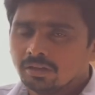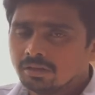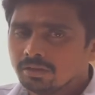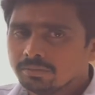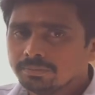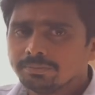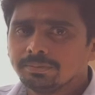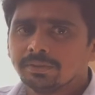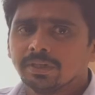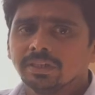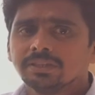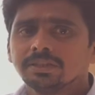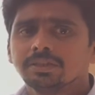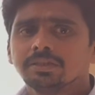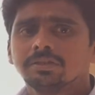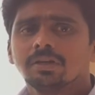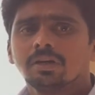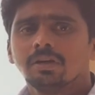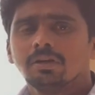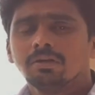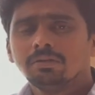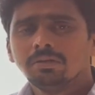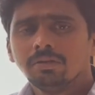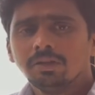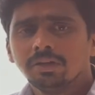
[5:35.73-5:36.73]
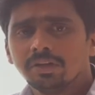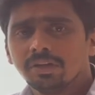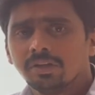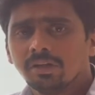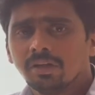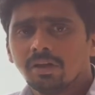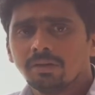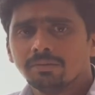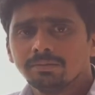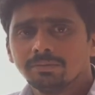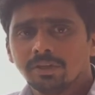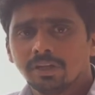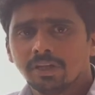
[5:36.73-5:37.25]
The first round
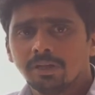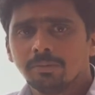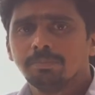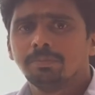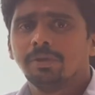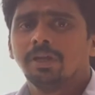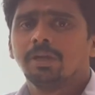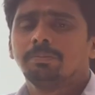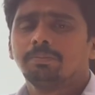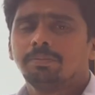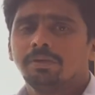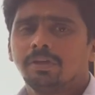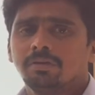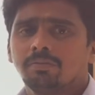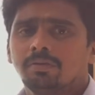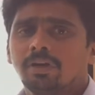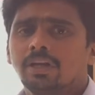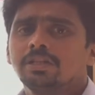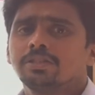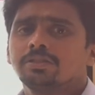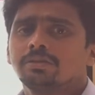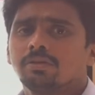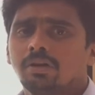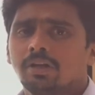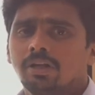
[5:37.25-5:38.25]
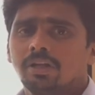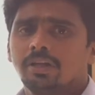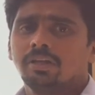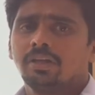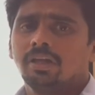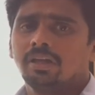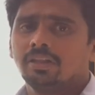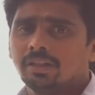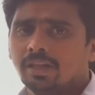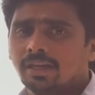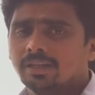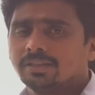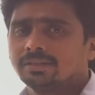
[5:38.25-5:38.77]
of the paper while
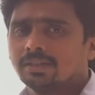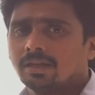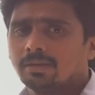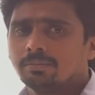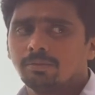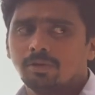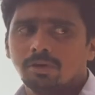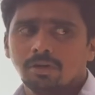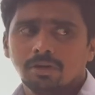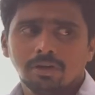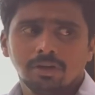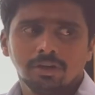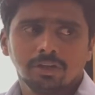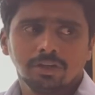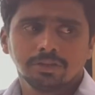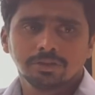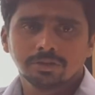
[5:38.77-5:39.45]
solving in the exam hall,